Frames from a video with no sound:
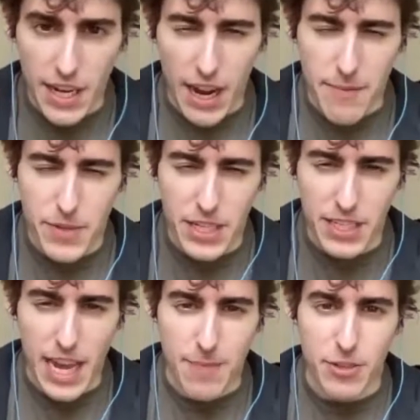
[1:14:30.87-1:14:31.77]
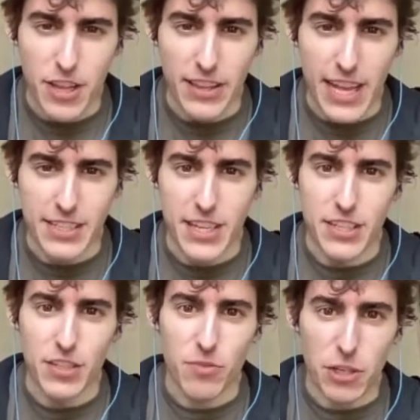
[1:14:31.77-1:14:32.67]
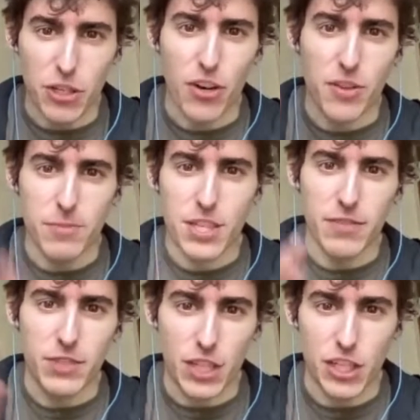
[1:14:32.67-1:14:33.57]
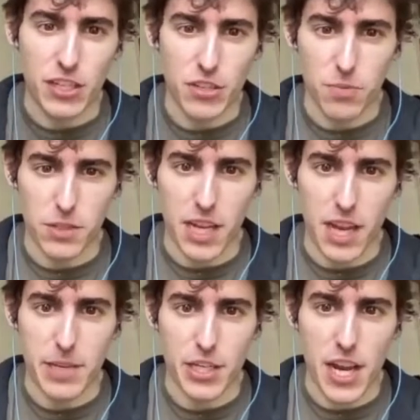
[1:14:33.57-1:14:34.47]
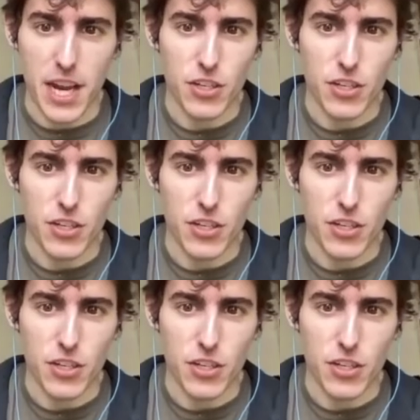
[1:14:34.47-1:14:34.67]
didn't capture that last sentence, which are themselves conjectures which can be changed.